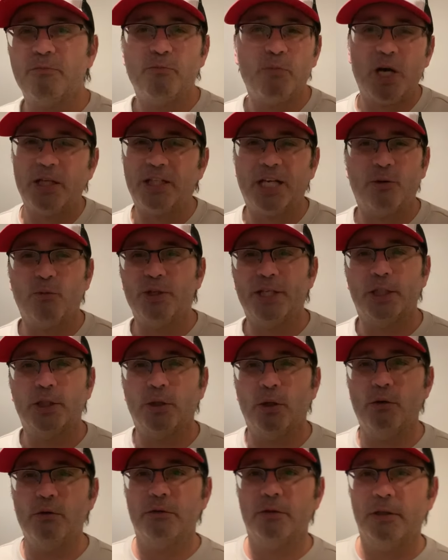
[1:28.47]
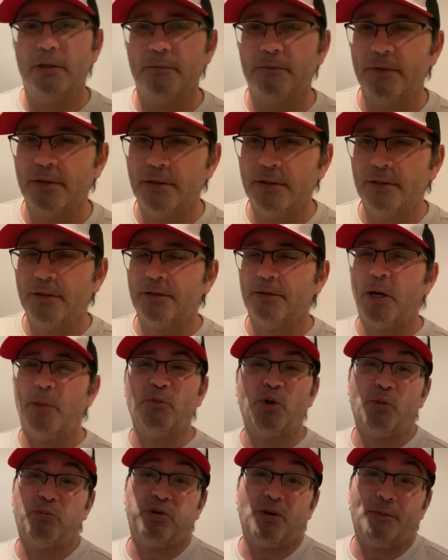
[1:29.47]
Well, I don't know what they're called. I'm
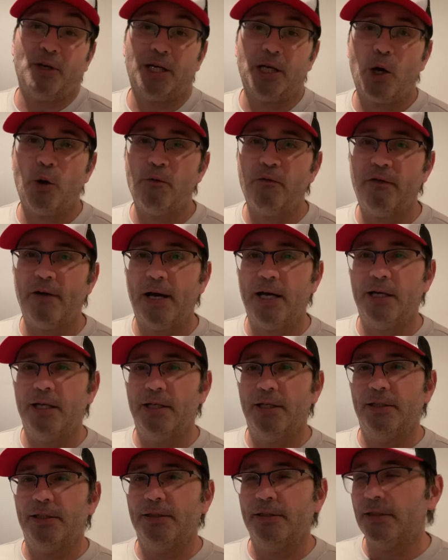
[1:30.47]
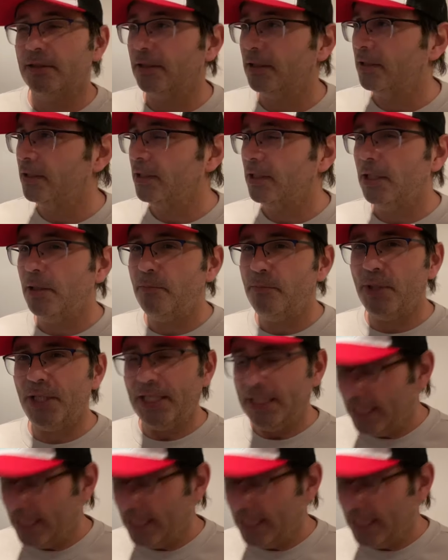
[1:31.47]
not a proper golfer. But